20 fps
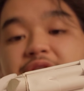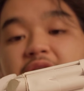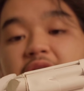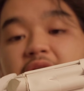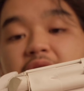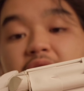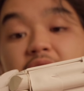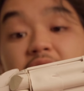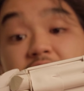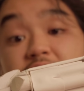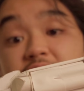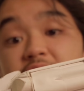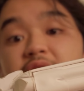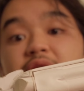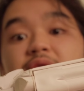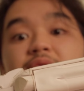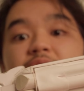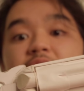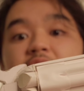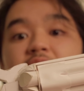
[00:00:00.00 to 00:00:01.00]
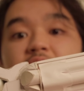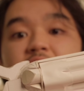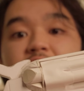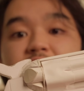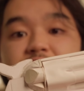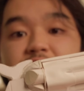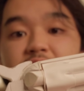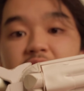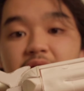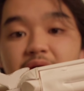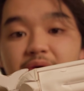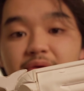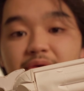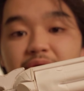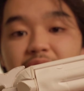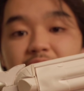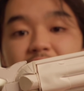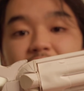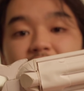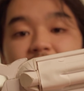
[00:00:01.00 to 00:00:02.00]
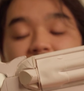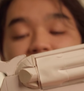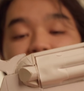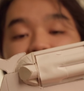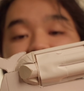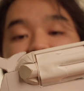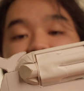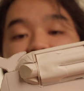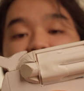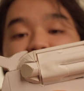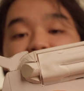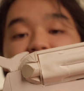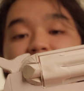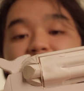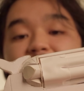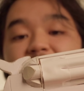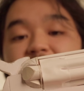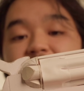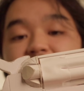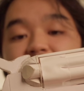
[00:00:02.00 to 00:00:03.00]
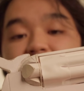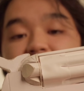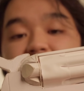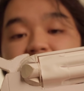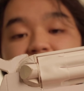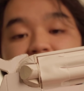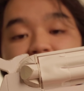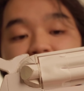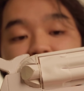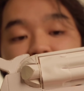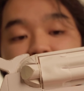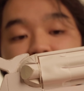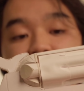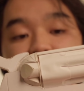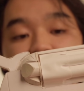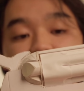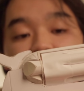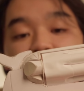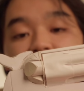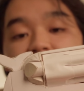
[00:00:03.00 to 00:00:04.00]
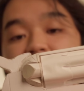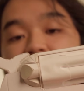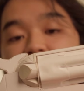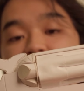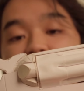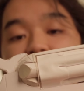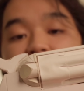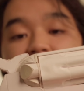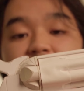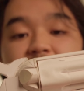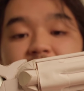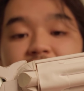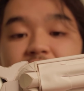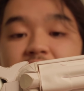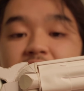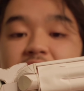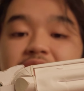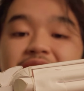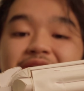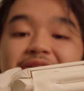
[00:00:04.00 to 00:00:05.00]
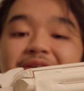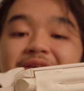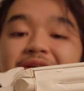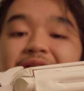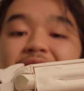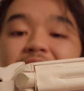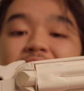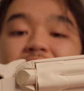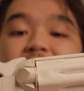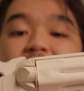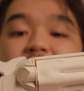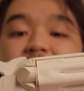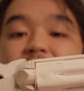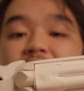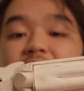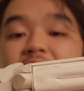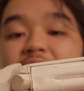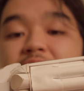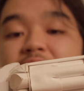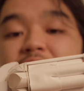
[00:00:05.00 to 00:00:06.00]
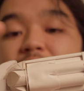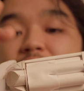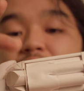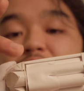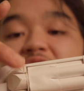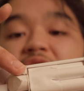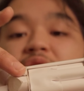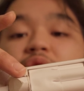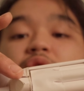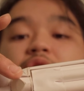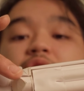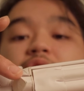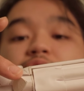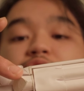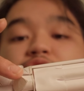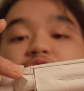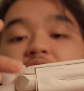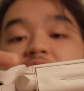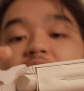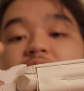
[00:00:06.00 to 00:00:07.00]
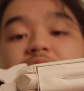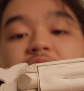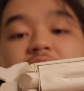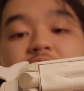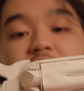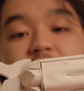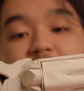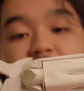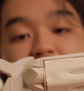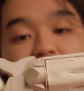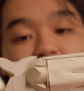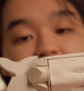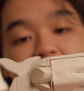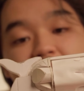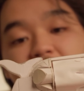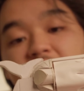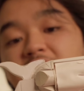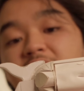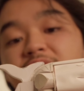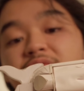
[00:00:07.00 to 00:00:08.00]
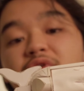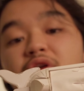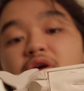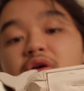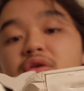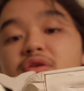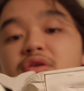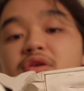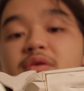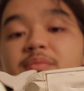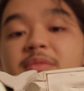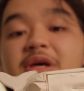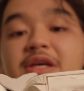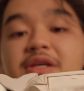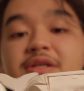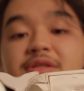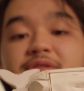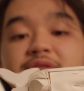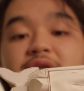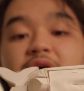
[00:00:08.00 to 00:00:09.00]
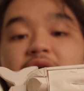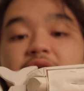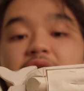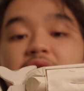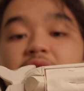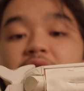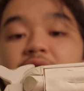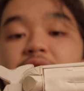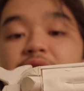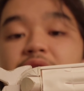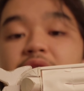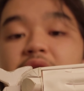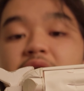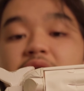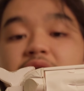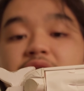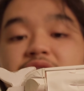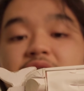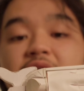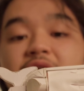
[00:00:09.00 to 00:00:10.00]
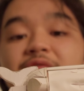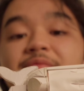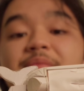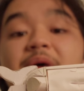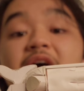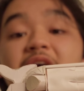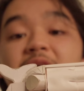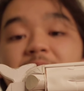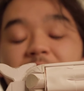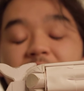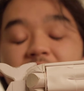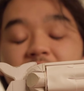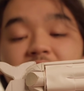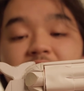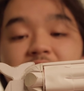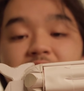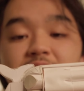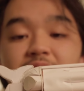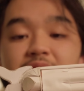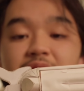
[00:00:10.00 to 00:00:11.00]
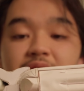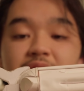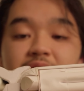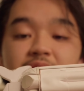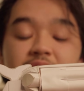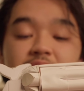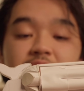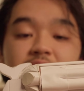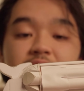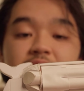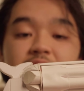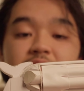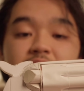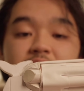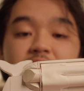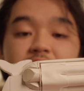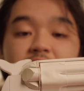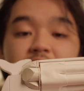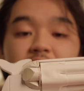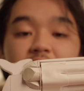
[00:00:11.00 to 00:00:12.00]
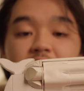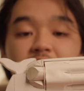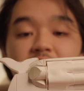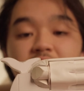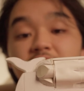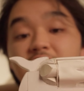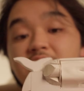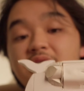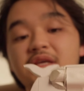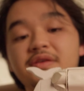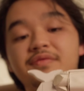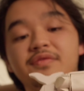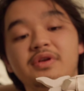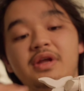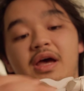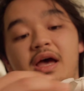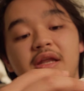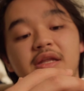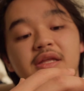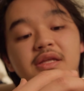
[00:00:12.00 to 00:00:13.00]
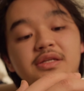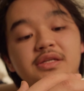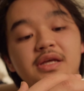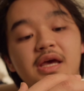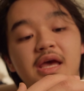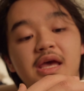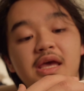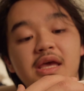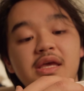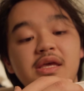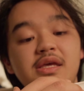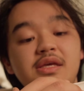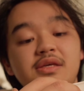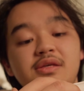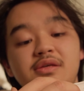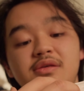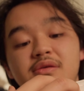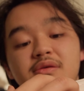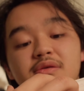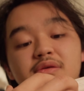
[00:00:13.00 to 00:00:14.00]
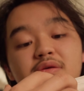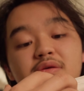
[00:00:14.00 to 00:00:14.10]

that I didn't realise that I was going to bump into, aka the recoil shield. I didn't even know you can make circular things out of paper. And I even added a